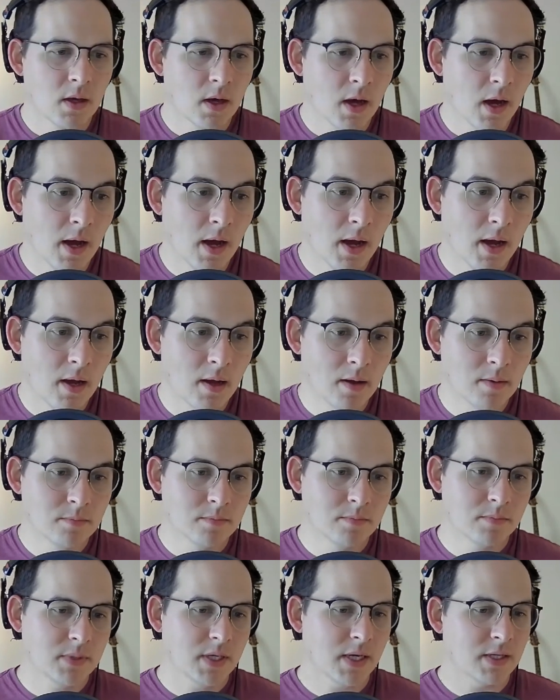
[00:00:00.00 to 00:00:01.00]

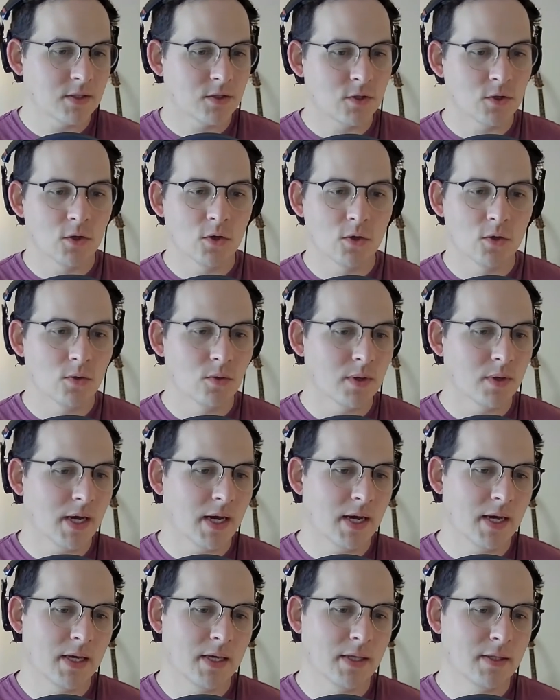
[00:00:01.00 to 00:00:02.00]
Um, yeah, so
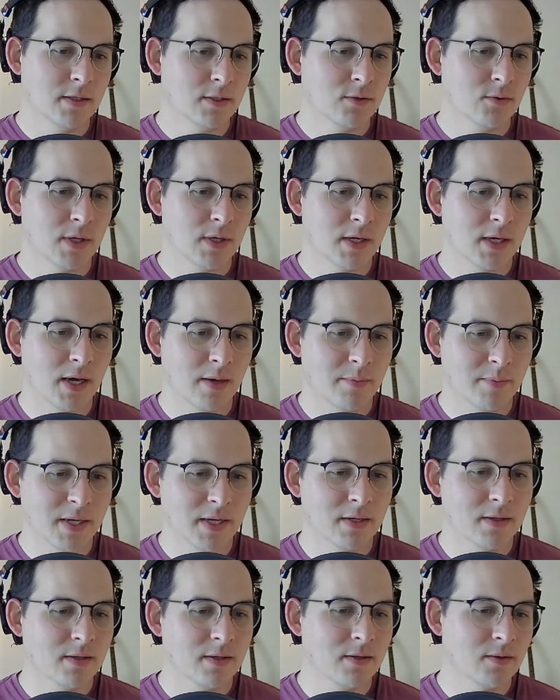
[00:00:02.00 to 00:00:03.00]
this week, I
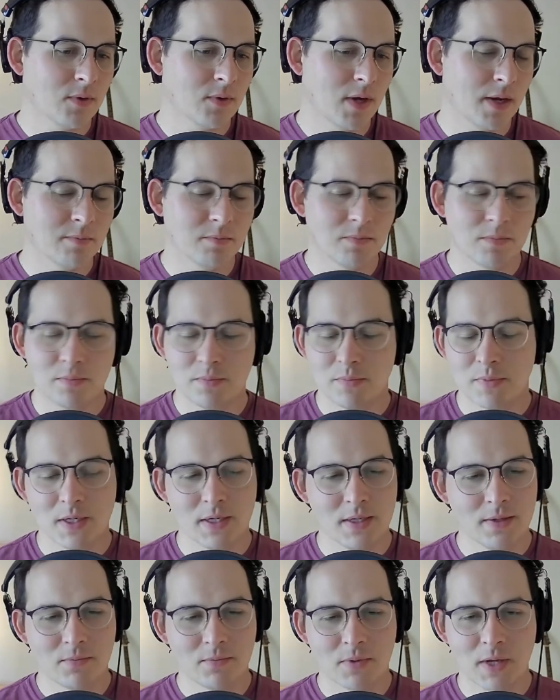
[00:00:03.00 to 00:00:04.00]
mean, I've
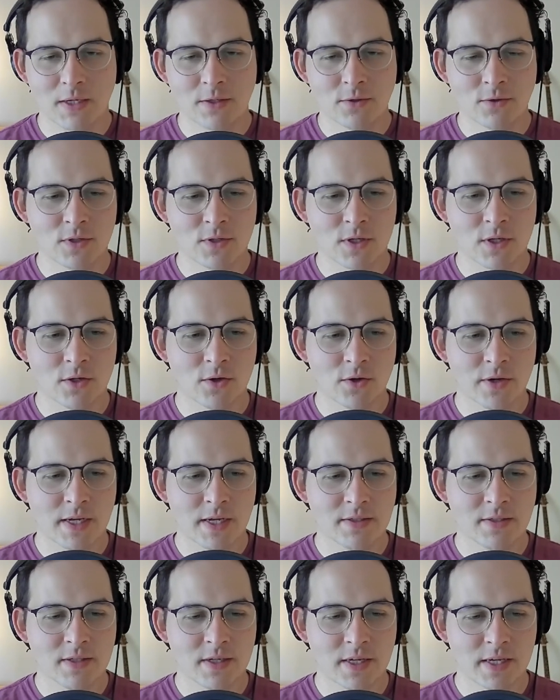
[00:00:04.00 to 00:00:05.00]
got a newsletter going
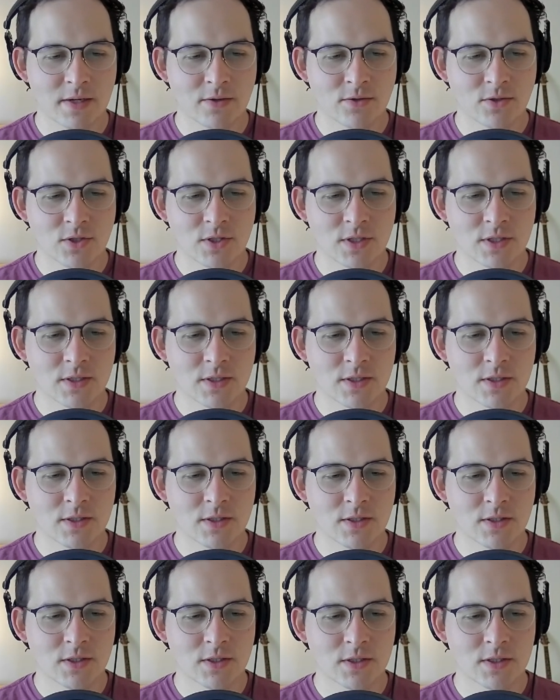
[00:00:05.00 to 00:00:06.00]
out today. I was
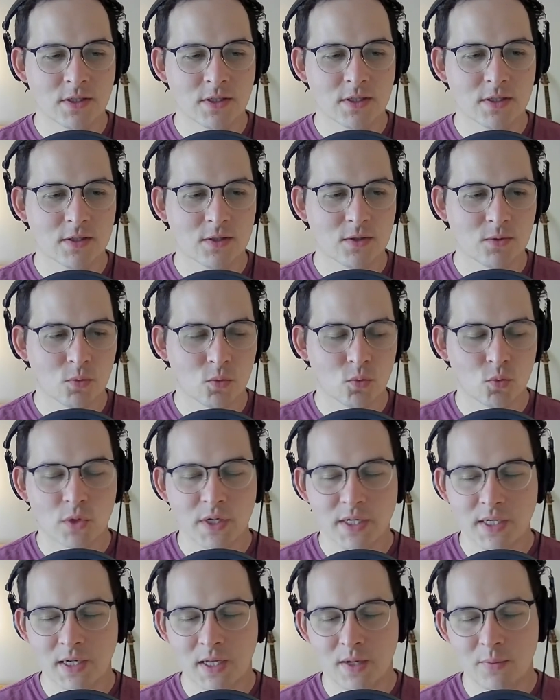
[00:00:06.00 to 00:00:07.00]
just, just
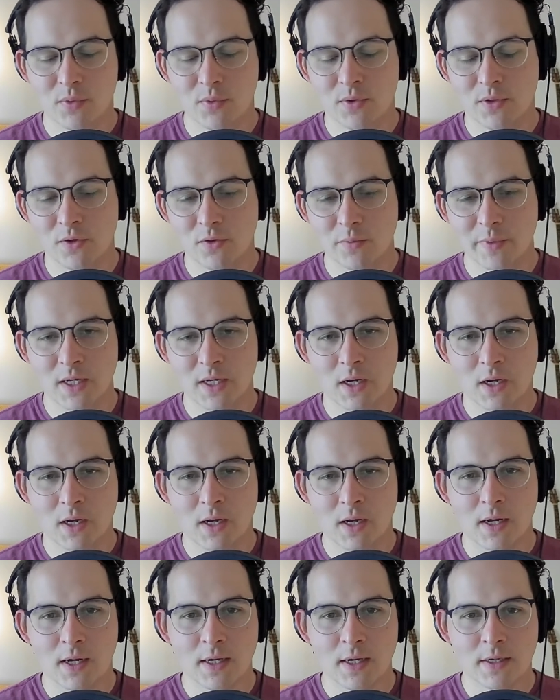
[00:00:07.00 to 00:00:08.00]
reading up a little bit
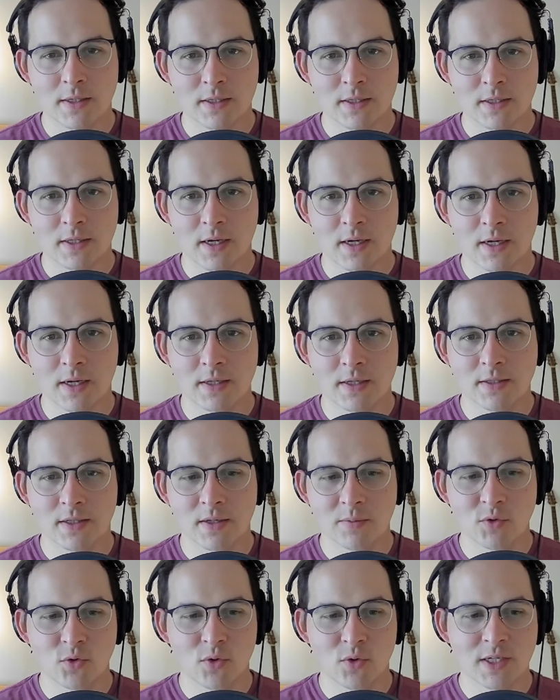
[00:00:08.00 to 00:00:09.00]
on uh,
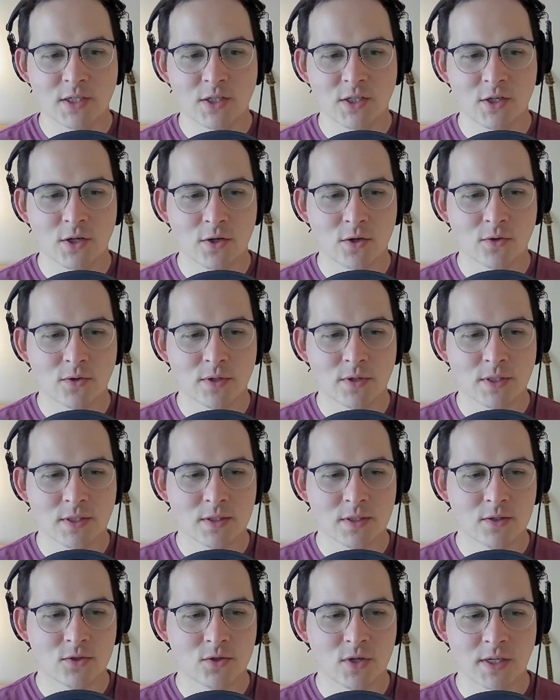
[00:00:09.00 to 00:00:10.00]
W H O
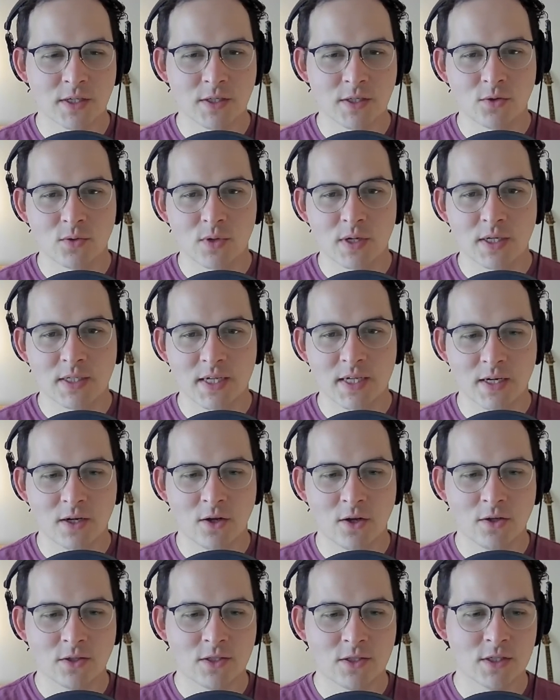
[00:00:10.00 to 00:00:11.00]
is trying to do a
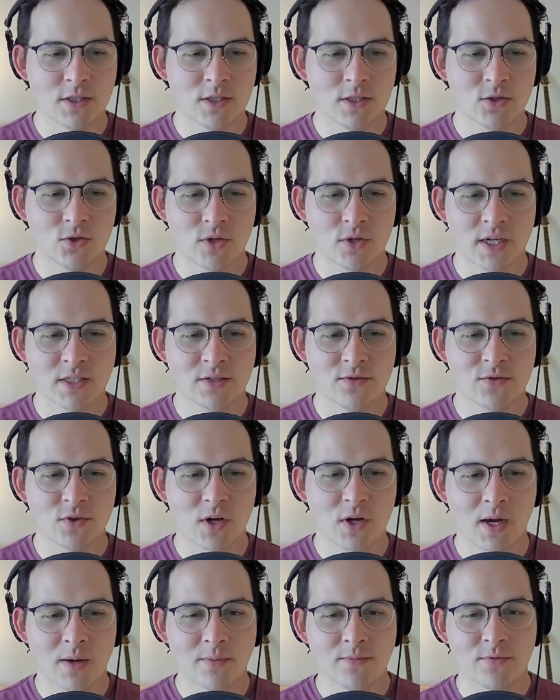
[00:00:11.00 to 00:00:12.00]
technology transfer
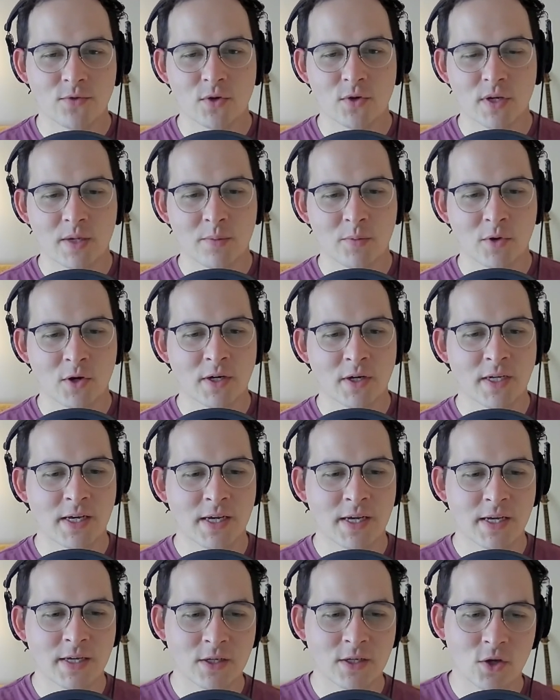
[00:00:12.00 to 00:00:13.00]
hub for
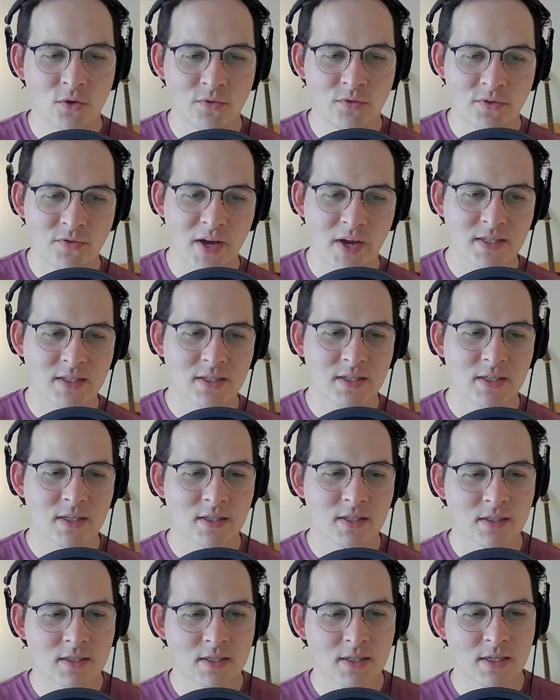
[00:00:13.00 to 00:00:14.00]
mRNA COVID
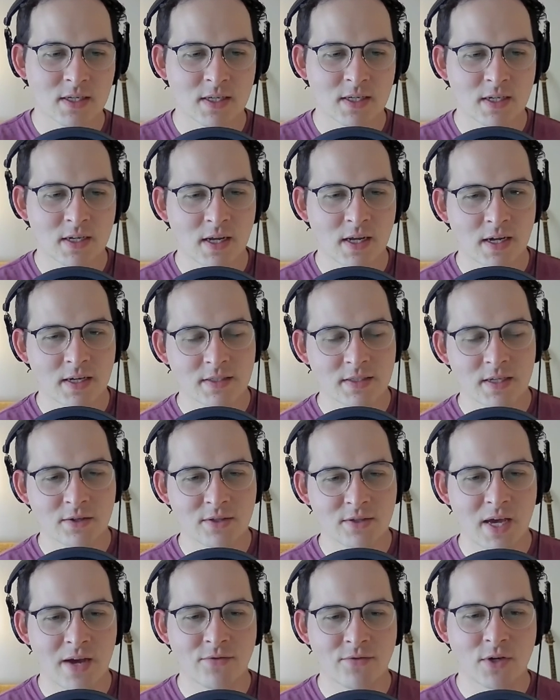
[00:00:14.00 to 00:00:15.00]
vaccines in uh,
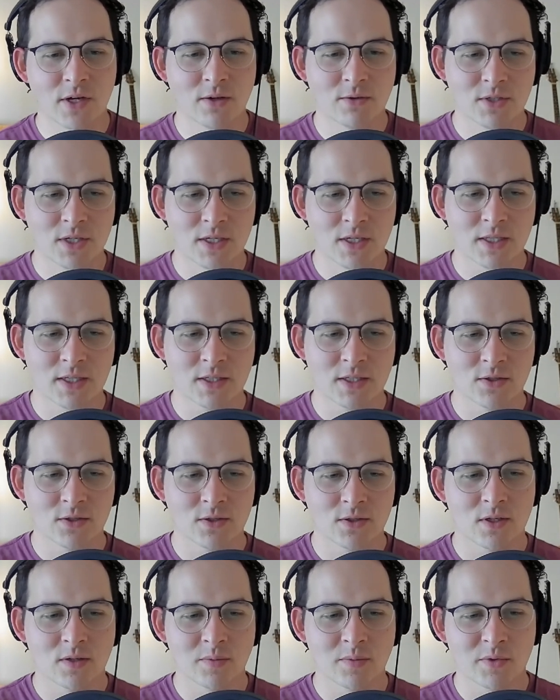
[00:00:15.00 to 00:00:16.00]
South Africa, which I think is
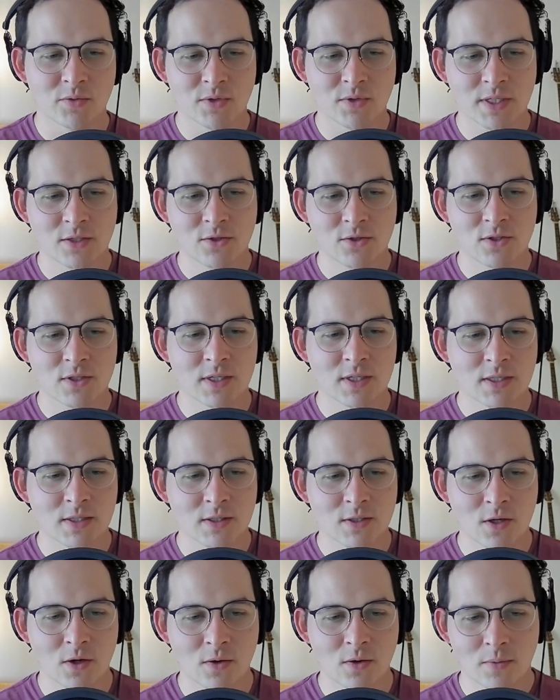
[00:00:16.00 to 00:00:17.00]
going to be really interesting.
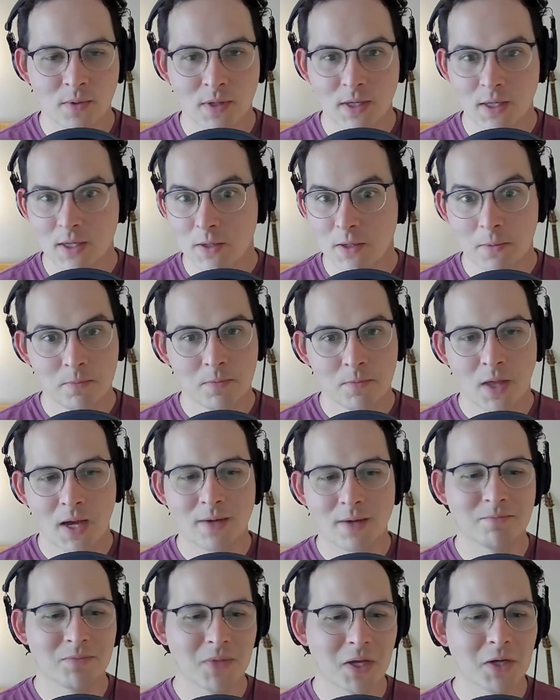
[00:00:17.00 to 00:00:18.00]
So
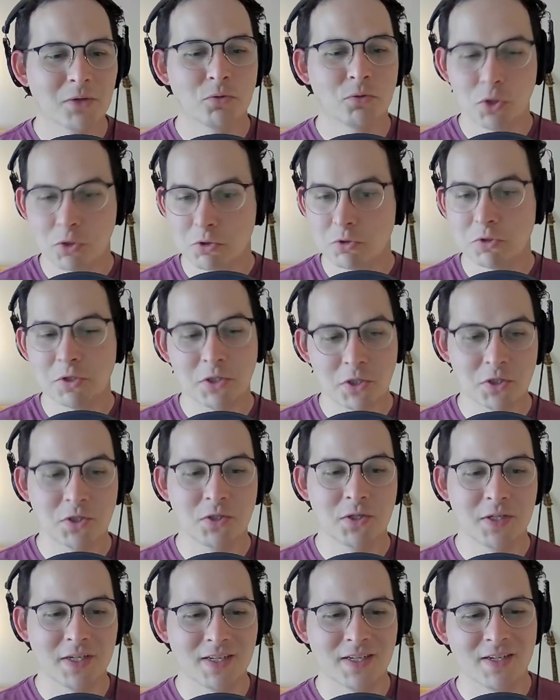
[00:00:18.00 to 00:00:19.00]
I'm literally
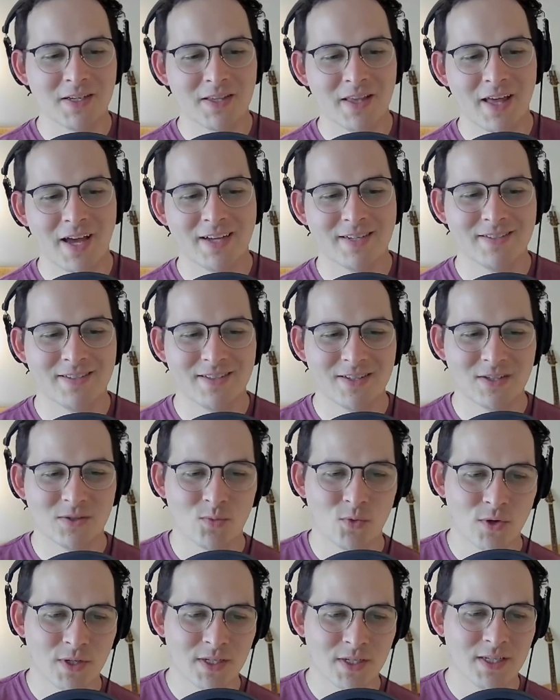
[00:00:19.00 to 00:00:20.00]
just digging into that this
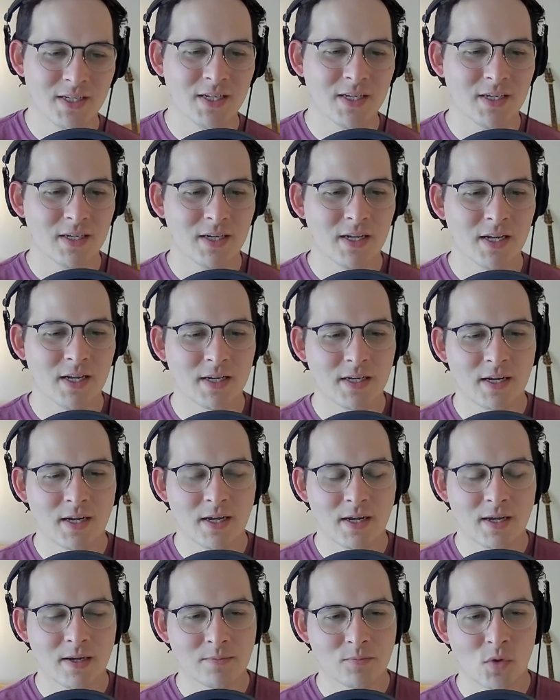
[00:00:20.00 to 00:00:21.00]
morning and, and
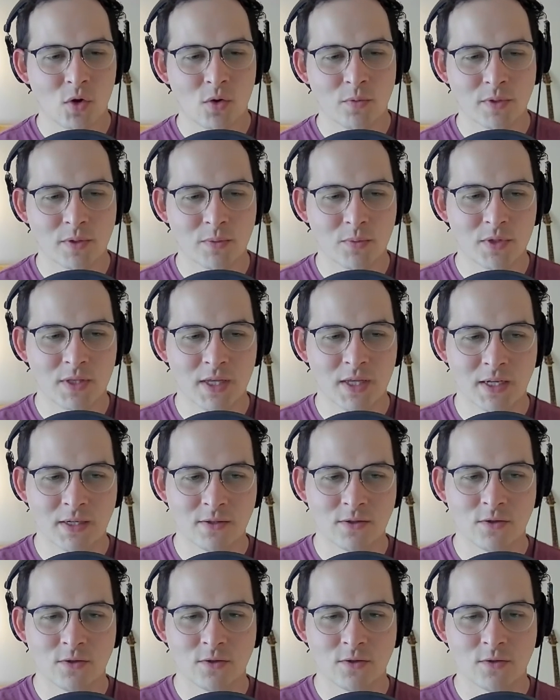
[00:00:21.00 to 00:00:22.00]
uh, hoping to put that
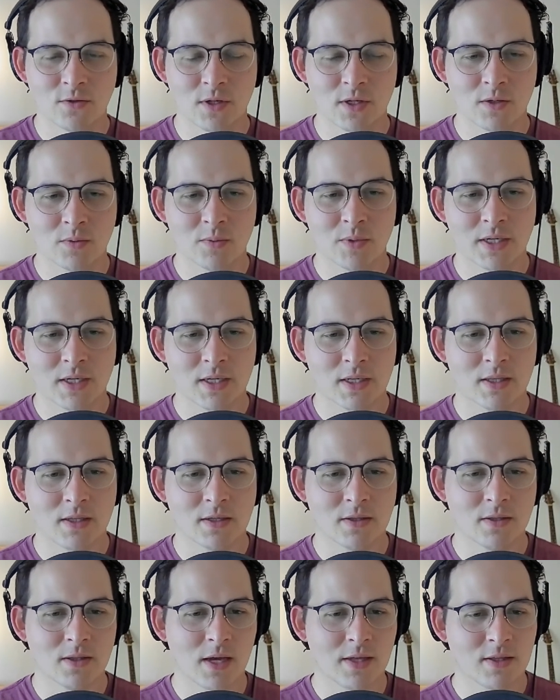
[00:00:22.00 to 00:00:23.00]
in the newsletter. But
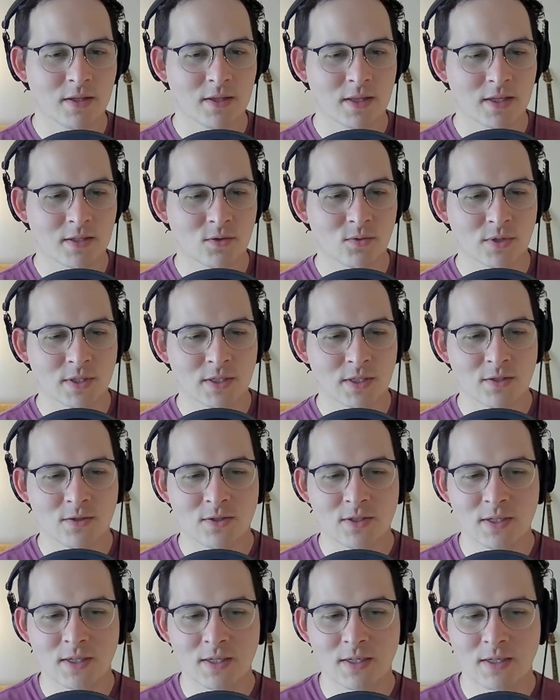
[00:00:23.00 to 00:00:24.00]
it, I think that's a really
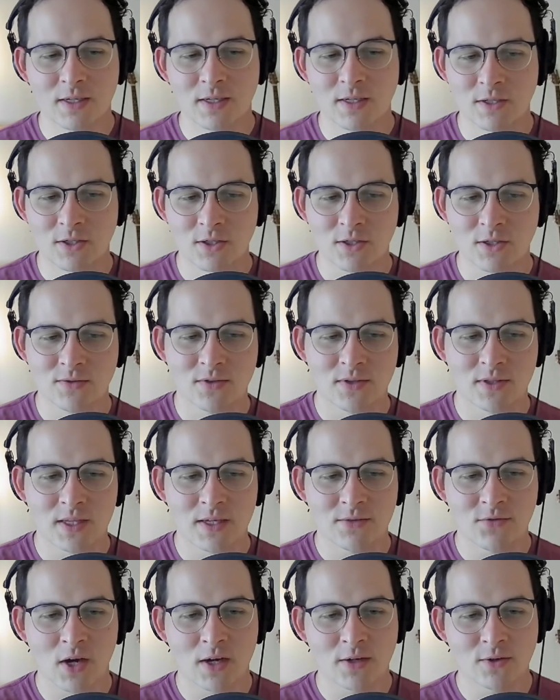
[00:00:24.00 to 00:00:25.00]
interesting initiative that
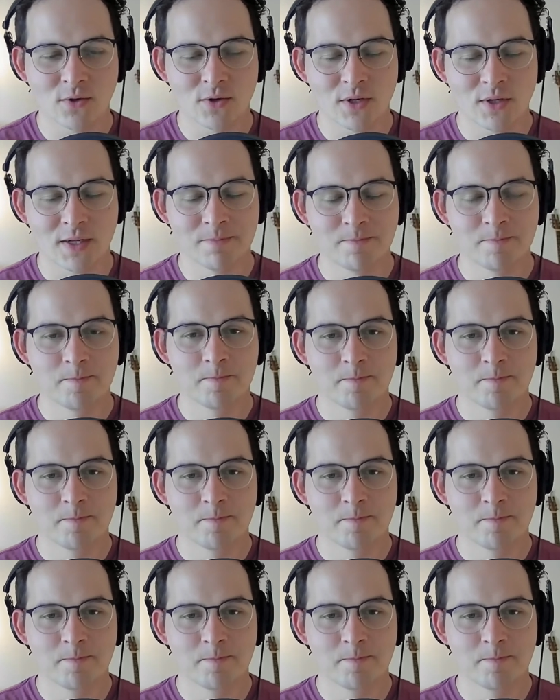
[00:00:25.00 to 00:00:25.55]
they've got going on.